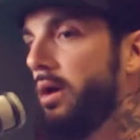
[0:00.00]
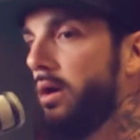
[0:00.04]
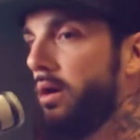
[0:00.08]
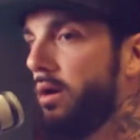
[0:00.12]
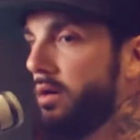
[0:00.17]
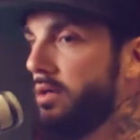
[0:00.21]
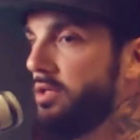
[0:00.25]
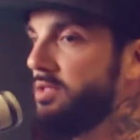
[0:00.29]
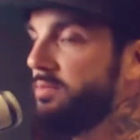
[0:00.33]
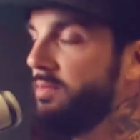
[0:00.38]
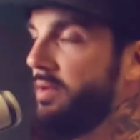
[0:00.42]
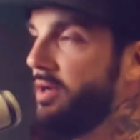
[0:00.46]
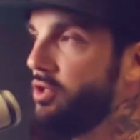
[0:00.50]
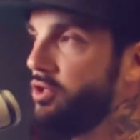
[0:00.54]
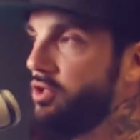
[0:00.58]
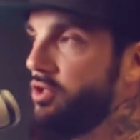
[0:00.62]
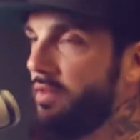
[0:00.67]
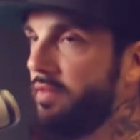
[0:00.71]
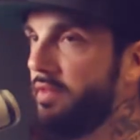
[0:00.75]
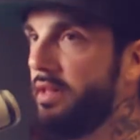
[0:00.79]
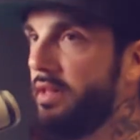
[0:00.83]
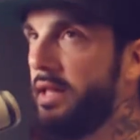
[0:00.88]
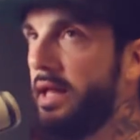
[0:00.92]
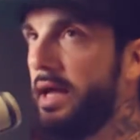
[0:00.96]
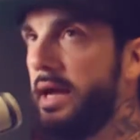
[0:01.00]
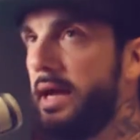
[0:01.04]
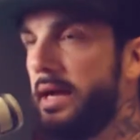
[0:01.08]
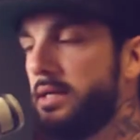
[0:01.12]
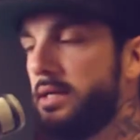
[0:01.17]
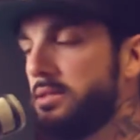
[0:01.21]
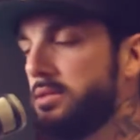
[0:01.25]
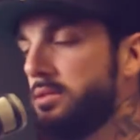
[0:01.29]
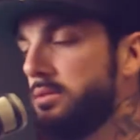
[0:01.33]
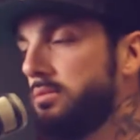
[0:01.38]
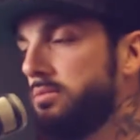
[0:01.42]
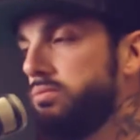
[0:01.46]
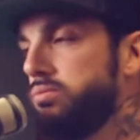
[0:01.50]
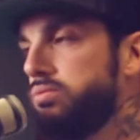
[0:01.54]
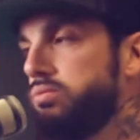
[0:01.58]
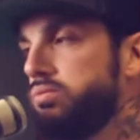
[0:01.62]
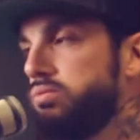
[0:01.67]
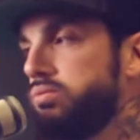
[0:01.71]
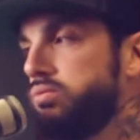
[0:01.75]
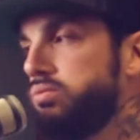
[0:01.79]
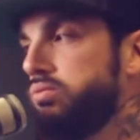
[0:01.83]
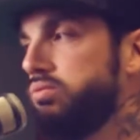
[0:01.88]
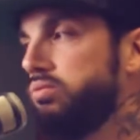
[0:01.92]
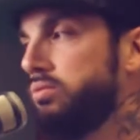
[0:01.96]
big are, especially in the last
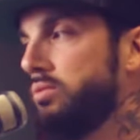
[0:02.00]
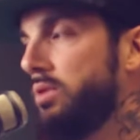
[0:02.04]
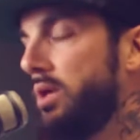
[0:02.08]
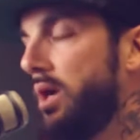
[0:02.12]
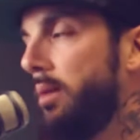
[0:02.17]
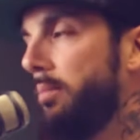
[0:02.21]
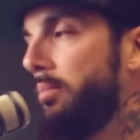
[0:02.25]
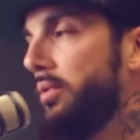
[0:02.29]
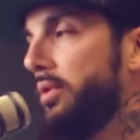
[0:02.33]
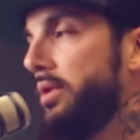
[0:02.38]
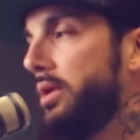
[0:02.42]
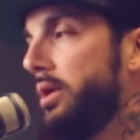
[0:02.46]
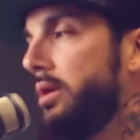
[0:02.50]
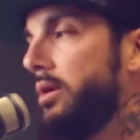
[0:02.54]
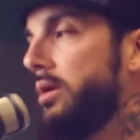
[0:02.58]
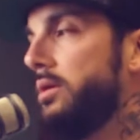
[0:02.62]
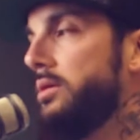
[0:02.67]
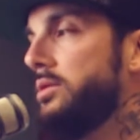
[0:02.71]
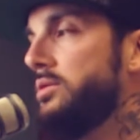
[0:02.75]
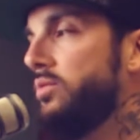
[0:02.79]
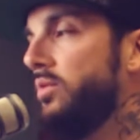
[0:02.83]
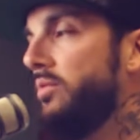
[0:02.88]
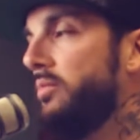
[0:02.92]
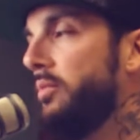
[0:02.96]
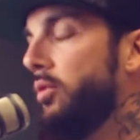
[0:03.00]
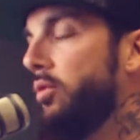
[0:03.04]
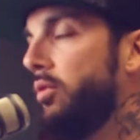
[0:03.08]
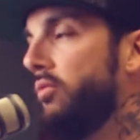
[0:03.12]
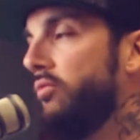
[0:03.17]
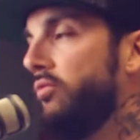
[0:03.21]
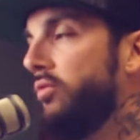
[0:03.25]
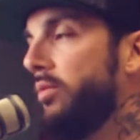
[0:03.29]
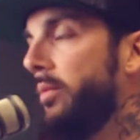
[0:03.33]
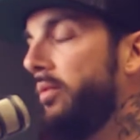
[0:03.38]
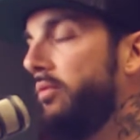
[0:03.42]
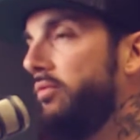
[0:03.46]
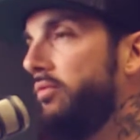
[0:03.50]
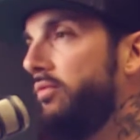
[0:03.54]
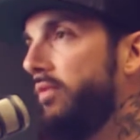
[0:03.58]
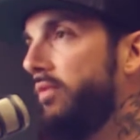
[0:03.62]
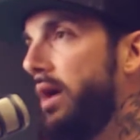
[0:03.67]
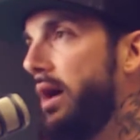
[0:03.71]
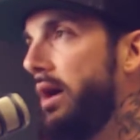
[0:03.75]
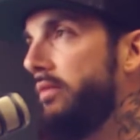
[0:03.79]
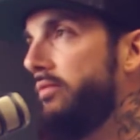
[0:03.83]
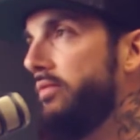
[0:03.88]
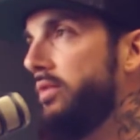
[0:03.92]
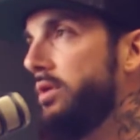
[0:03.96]
couple years. We've been going for about
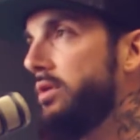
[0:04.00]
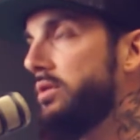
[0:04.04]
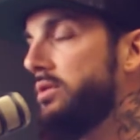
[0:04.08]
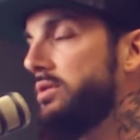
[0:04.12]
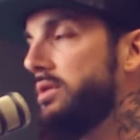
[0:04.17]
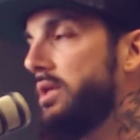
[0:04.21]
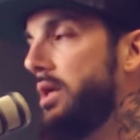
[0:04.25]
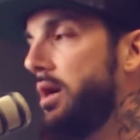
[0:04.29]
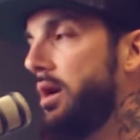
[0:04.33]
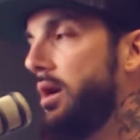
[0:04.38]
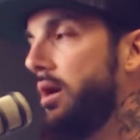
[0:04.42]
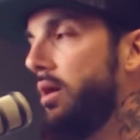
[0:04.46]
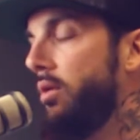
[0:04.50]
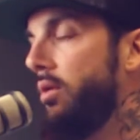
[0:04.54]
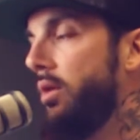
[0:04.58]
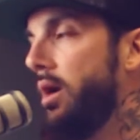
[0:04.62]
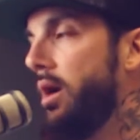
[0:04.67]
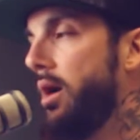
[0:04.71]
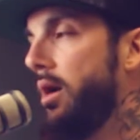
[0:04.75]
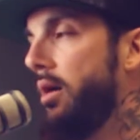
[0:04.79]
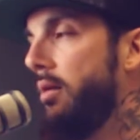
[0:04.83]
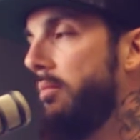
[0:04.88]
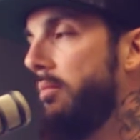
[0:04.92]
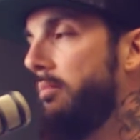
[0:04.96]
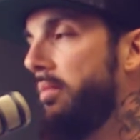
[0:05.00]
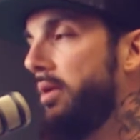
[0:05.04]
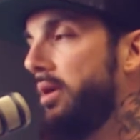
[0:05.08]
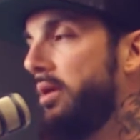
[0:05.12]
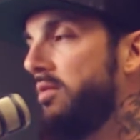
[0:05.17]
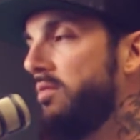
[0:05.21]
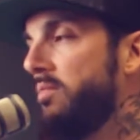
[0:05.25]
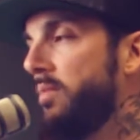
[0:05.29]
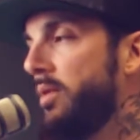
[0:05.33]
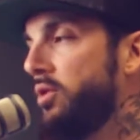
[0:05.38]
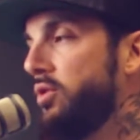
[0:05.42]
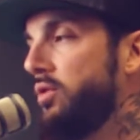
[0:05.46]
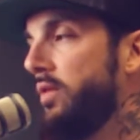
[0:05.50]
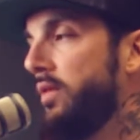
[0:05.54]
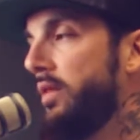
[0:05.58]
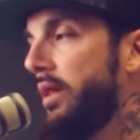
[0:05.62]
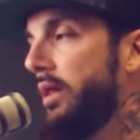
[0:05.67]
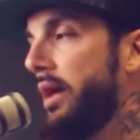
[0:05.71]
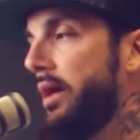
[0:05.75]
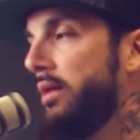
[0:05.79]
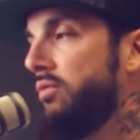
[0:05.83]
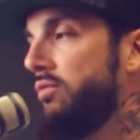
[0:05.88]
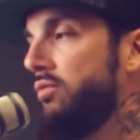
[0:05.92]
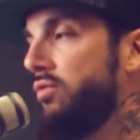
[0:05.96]
5 years now, but especially in the
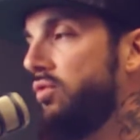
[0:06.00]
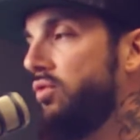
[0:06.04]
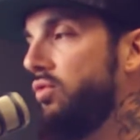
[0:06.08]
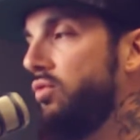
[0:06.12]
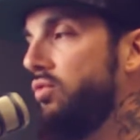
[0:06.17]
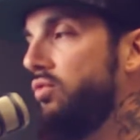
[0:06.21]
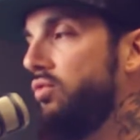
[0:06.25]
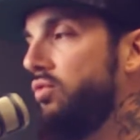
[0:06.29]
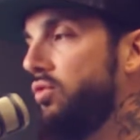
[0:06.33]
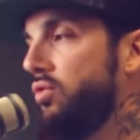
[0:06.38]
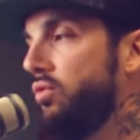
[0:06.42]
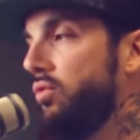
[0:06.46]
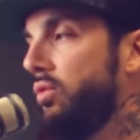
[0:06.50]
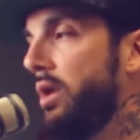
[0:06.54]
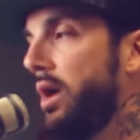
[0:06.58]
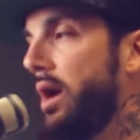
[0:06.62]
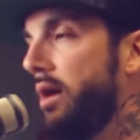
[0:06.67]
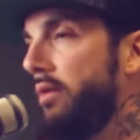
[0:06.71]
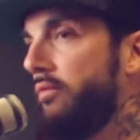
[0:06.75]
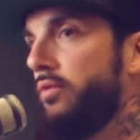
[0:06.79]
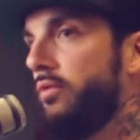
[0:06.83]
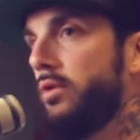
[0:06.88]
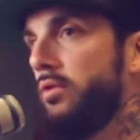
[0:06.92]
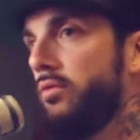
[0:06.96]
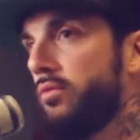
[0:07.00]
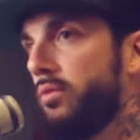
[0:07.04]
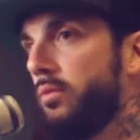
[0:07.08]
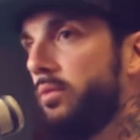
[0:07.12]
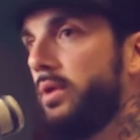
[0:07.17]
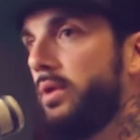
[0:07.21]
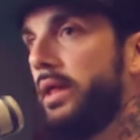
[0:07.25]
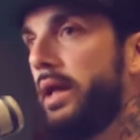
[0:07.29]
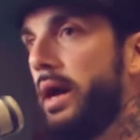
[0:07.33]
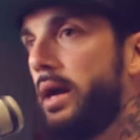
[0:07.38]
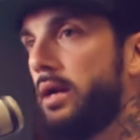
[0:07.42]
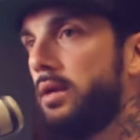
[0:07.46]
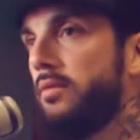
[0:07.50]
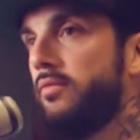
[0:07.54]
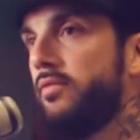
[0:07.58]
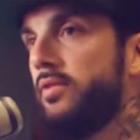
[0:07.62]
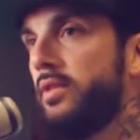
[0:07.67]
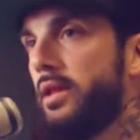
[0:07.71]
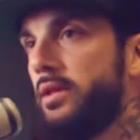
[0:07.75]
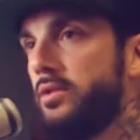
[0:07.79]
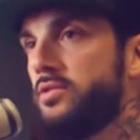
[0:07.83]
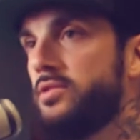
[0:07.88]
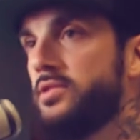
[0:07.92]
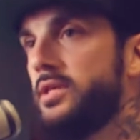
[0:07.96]
last 2.5 years, we're really active in
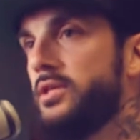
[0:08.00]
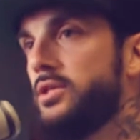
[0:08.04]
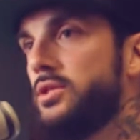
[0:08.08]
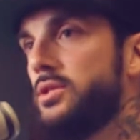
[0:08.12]
legislation.